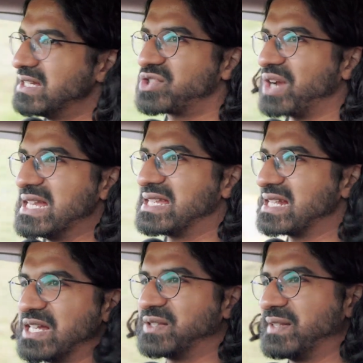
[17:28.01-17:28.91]
straight
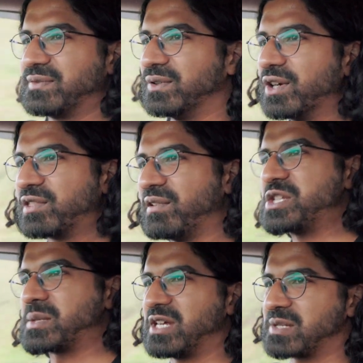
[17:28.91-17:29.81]
six, SP4,
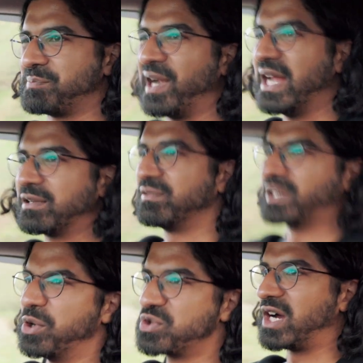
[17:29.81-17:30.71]
300 plus brake,
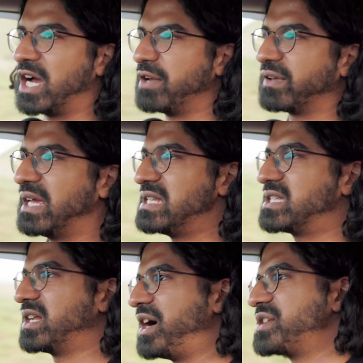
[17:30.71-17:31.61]
rear wheel drive,
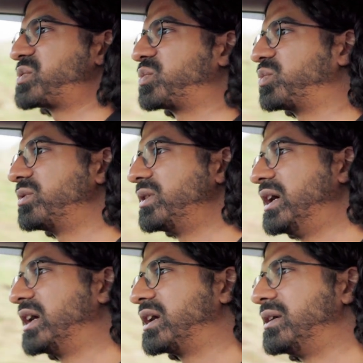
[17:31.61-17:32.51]
it does
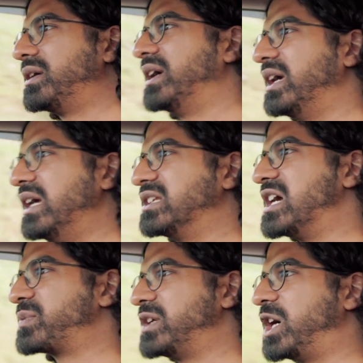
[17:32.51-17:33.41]

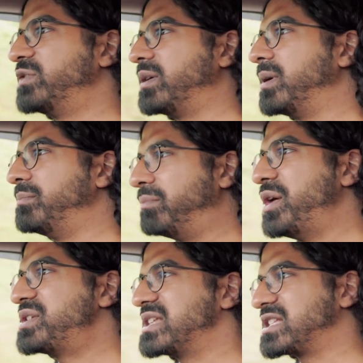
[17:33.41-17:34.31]
win over, but
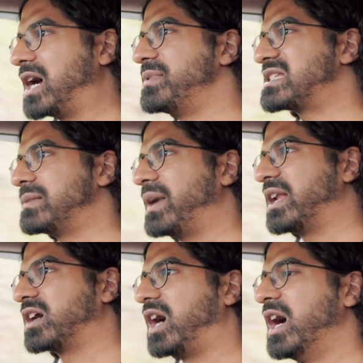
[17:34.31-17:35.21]
most of the time this is a
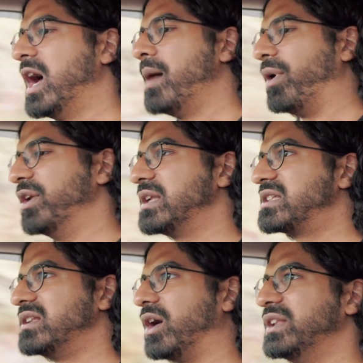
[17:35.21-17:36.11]
better car. But
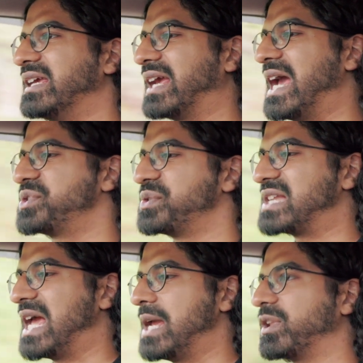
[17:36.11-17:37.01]
on the occasional
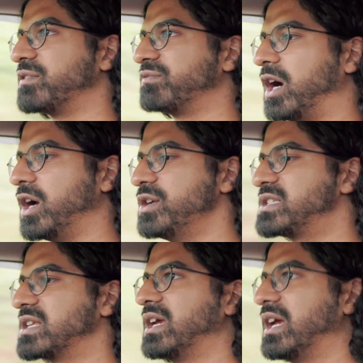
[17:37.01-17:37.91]
day where the road
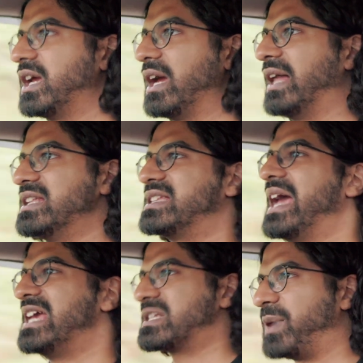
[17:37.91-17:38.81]
and the
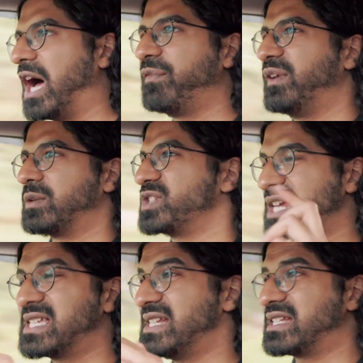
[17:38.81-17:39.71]
day is perfect, which
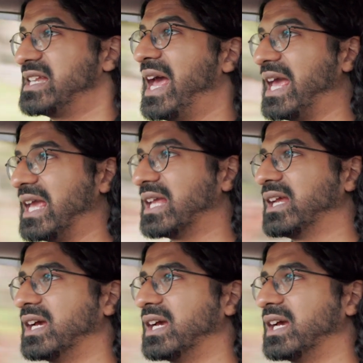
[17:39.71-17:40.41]
isn't today,